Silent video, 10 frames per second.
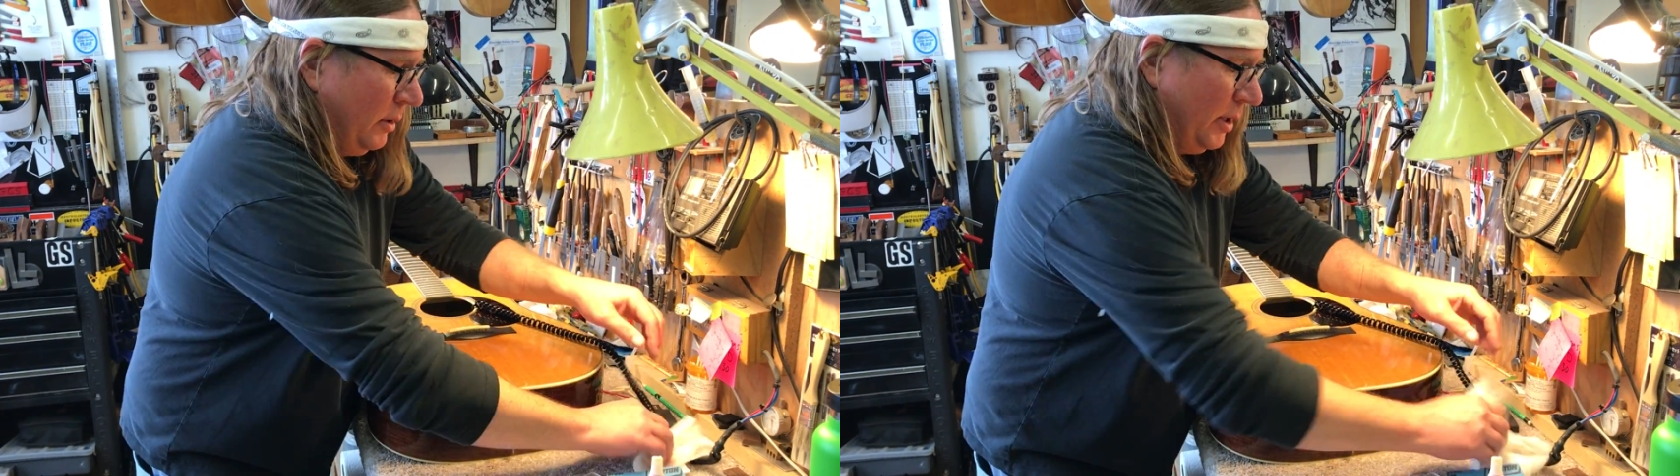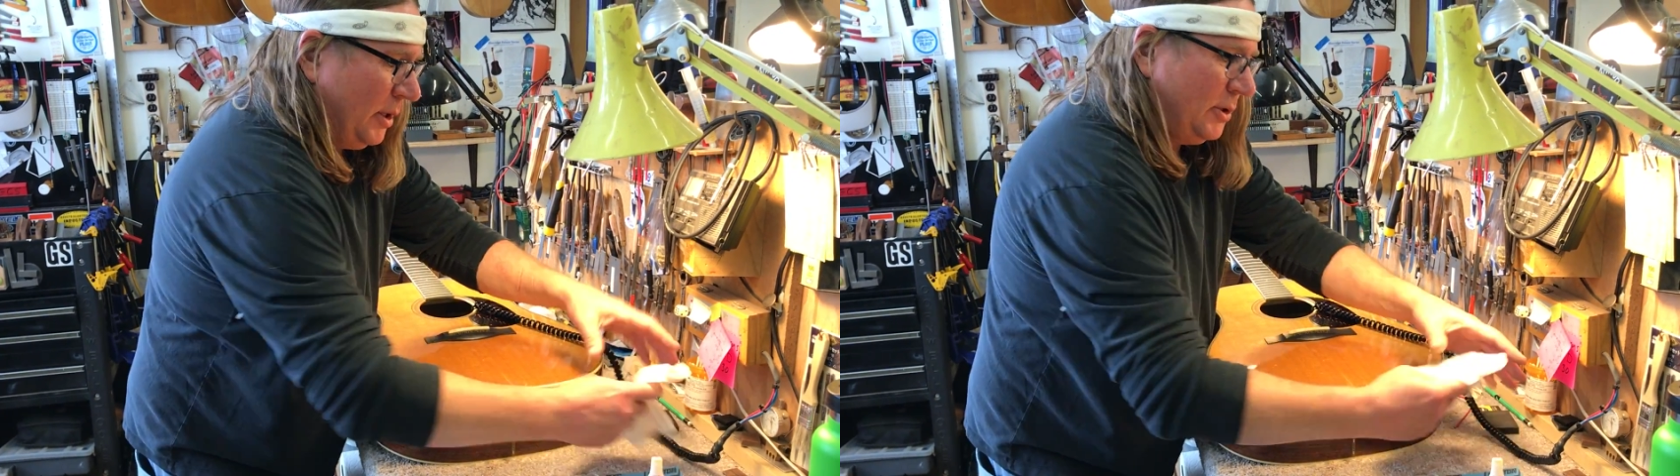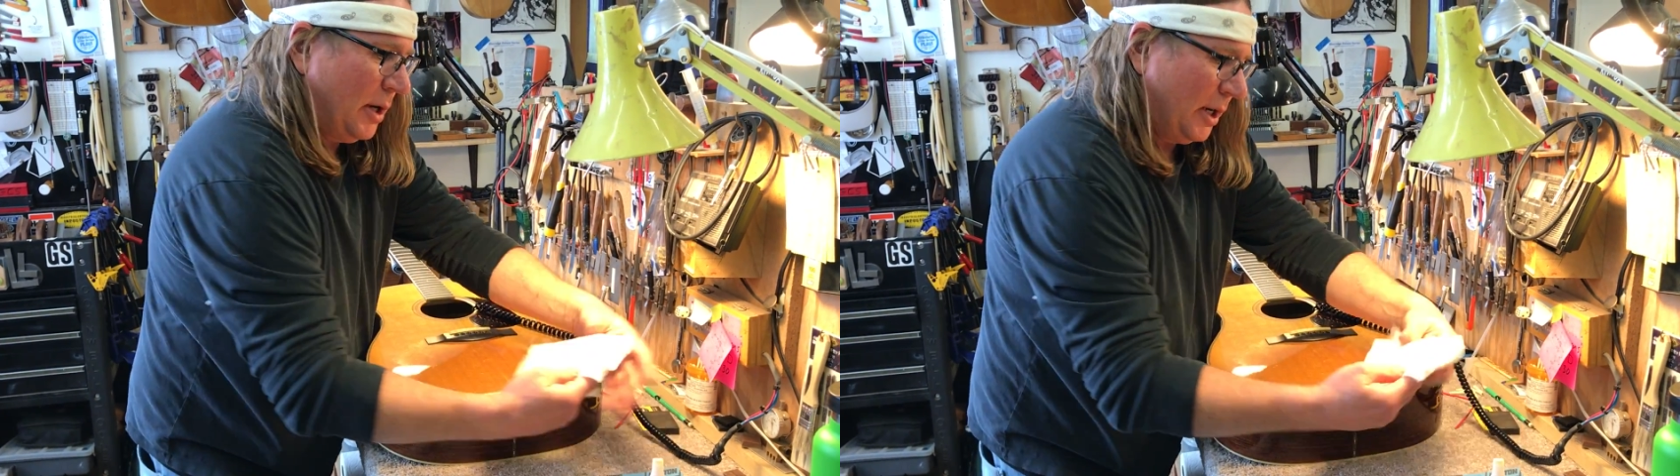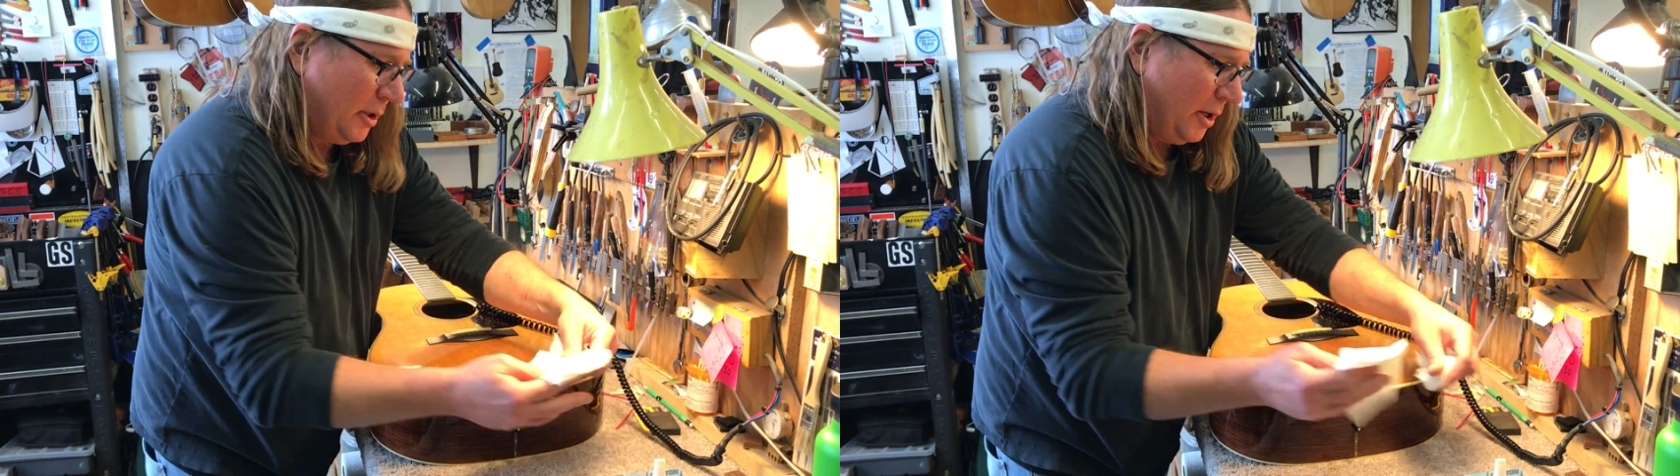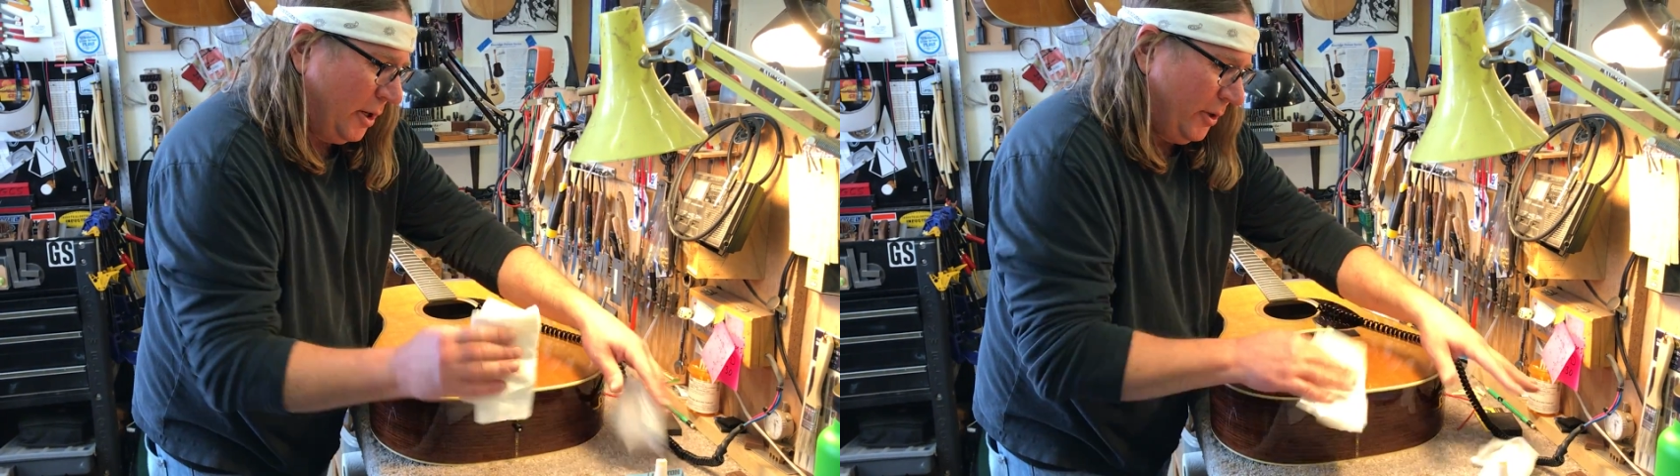And a dry
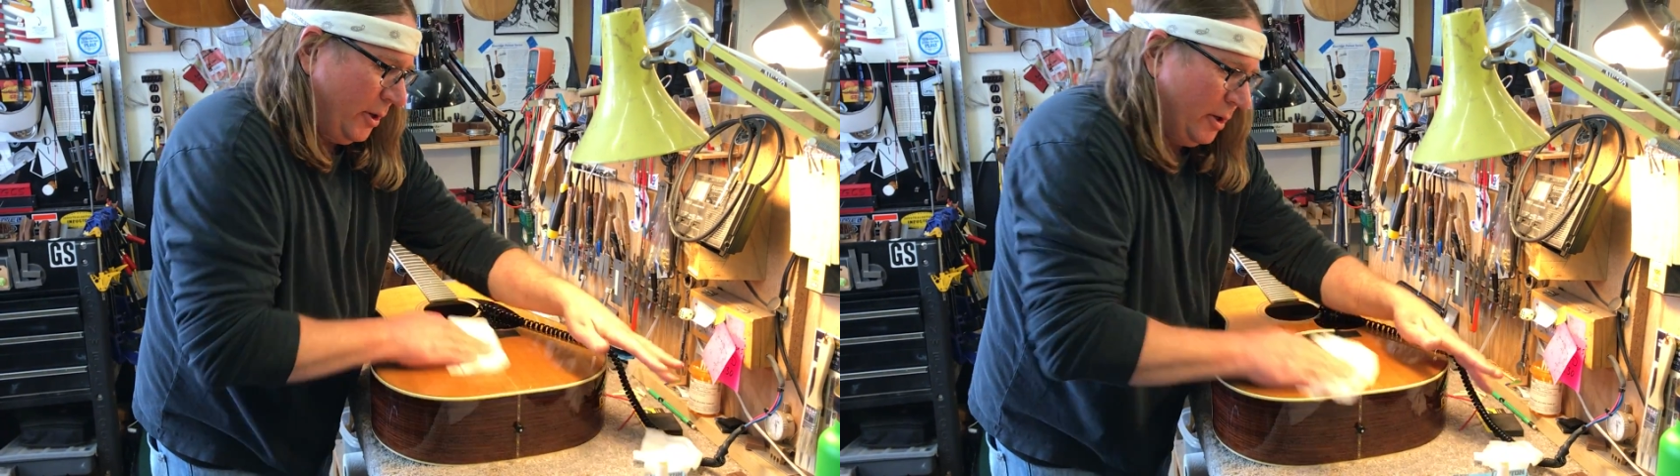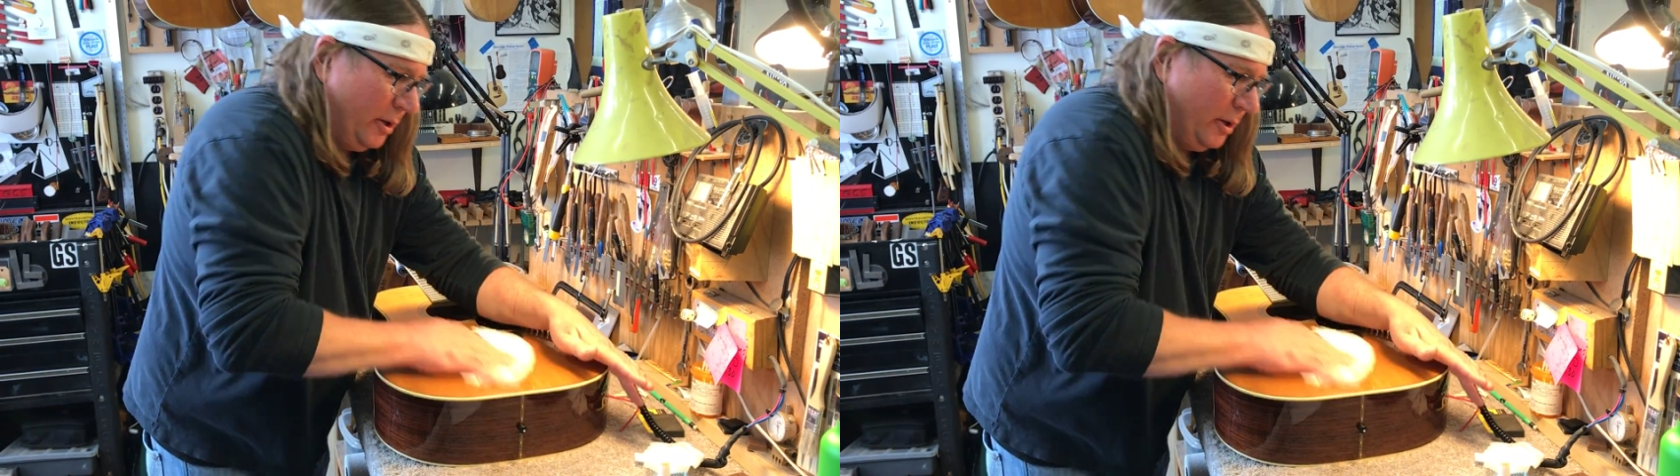cloth.